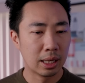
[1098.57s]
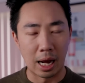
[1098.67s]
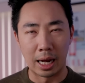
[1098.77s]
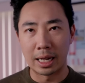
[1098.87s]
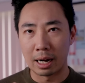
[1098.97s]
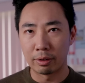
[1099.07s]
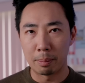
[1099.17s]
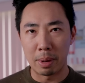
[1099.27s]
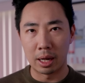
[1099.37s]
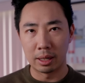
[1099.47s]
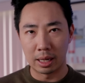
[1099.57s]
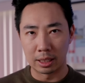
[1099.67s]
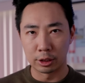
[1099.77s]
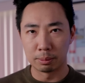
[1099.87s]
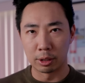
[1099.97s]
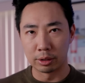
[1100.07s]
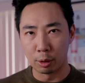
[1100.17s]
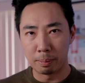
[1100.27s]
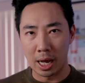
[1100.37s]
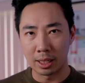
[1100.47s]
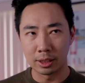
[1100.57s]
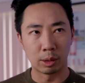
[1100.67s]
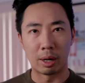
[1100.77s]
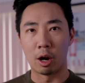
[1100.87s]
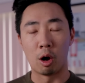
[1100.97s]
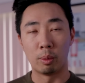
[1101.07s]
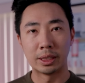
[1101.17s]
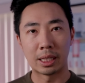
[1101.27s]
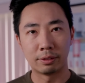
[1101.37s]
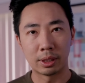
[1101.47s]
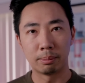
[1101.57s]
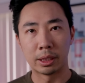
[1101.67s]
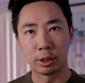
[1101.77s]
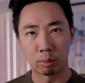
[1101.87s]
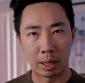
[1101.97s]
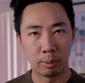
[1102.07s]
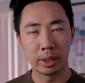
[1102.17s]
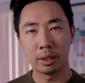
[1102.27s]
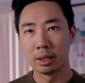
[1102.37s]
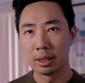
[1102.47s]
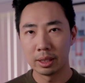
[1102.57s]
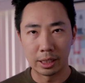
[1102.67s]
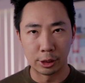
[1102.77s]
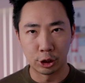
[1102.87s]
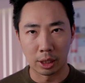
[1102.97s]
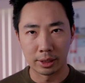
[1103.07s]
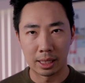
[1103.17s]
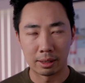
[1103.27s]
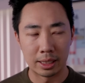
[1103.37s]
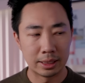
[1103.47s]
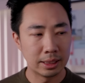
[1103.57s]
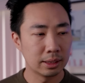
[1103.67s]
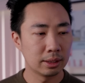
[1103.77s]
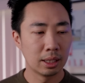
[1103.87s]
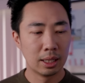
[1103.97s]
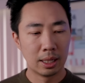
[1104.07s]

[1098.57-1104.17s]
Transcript: I carry a pen and a small notepad, so I always have something to write with and jot down ideas.